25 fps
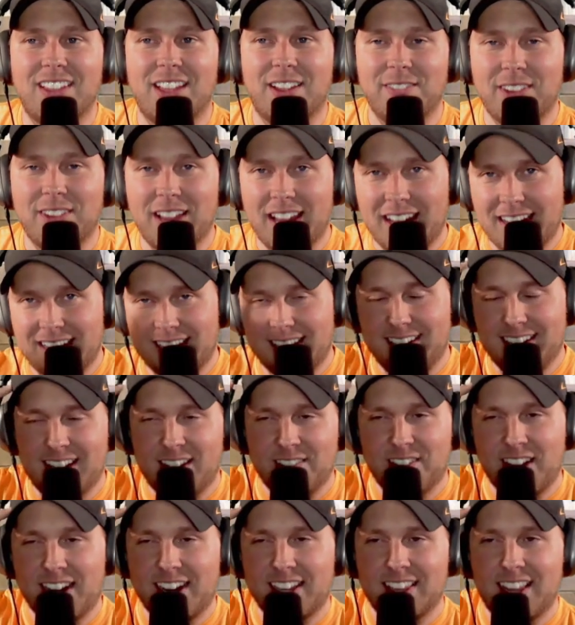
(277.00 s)
I've got
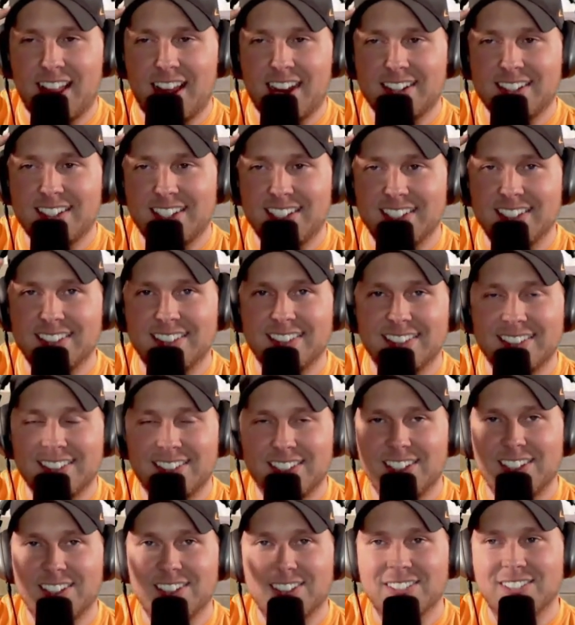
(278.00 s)
it locked in. It's
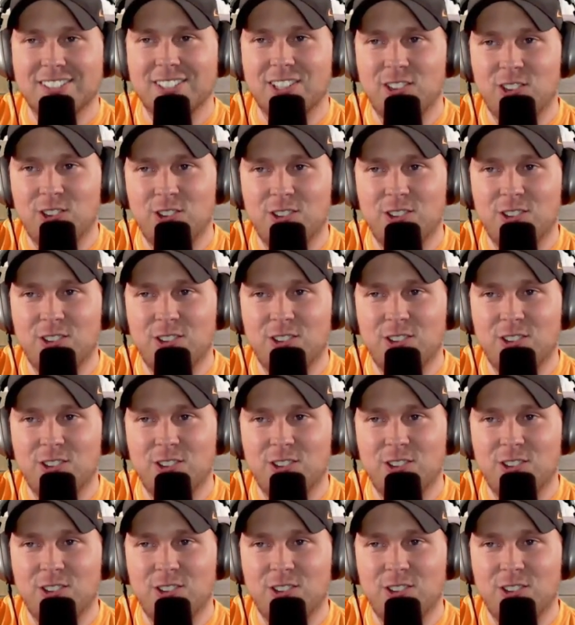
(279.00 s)
here. So.